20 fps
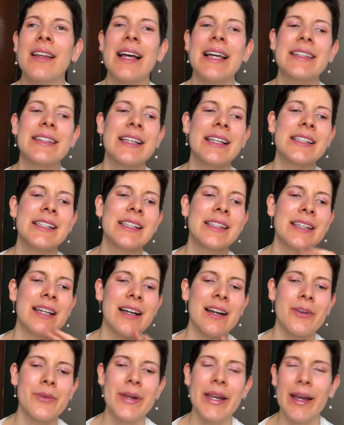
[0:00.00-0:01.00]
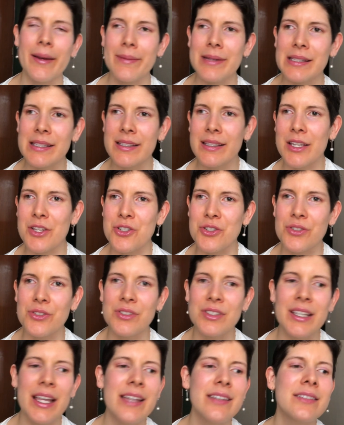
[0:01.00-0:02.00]
and then in a rehabilitation
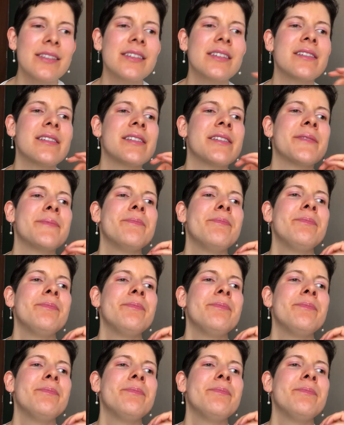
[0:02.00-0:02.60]
center,